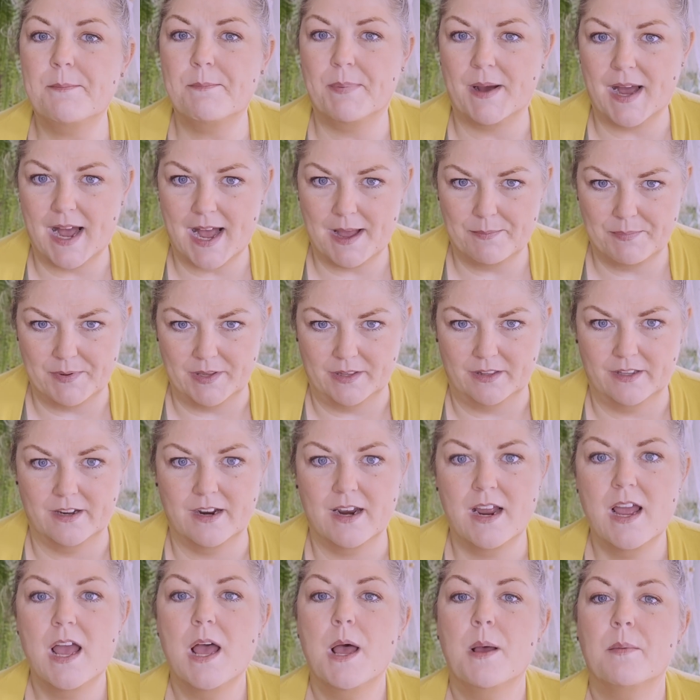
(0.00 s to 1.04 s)

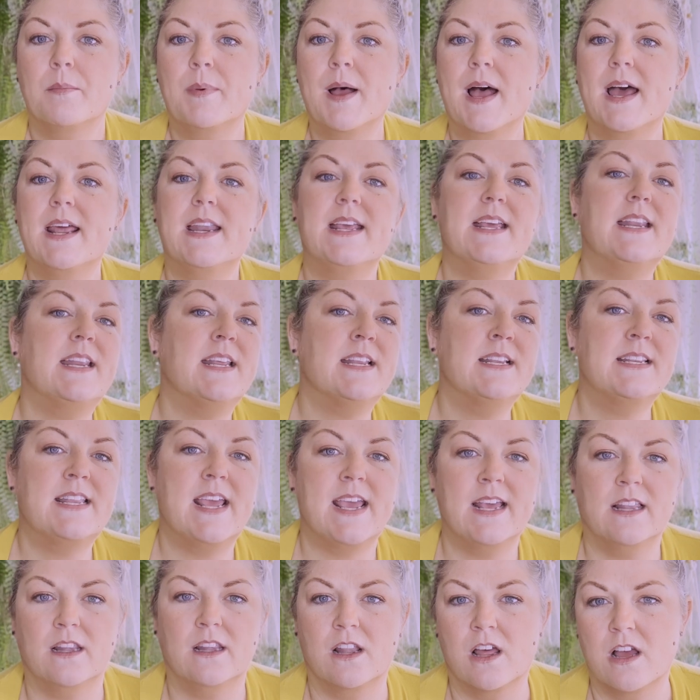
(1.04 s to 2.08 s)
popular, but it didn't
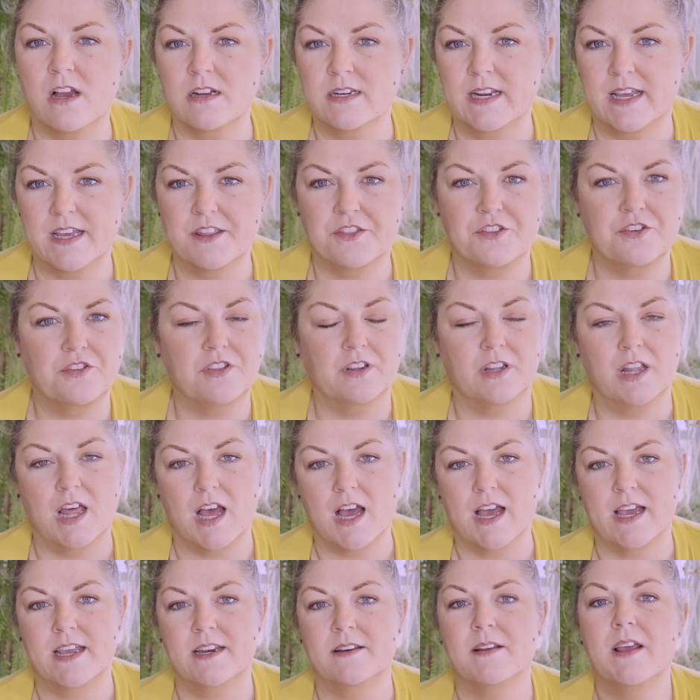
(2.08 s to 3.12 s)
take long to get through the
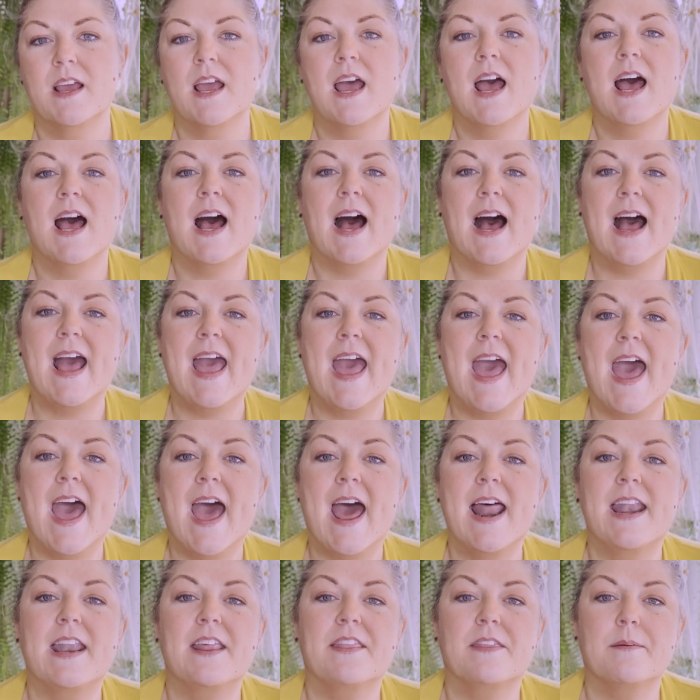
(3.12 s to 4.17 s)
line. I
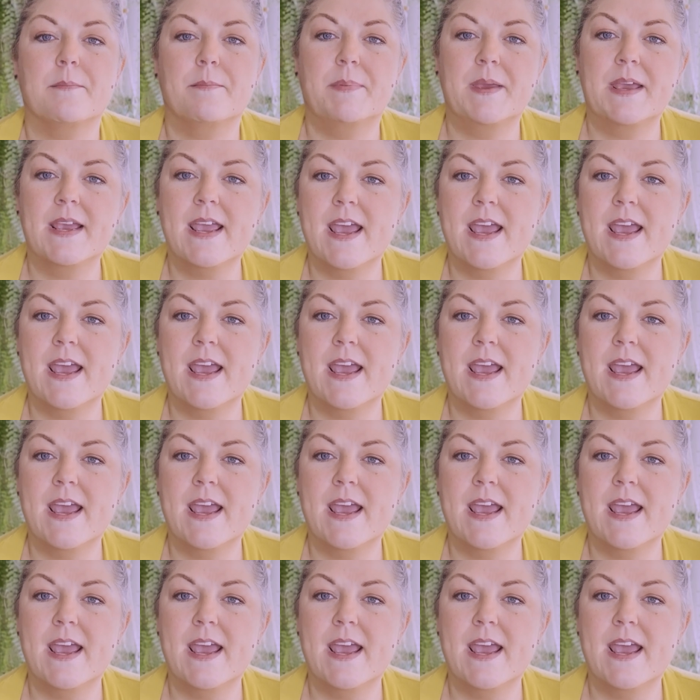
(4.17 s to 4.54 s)
had the Big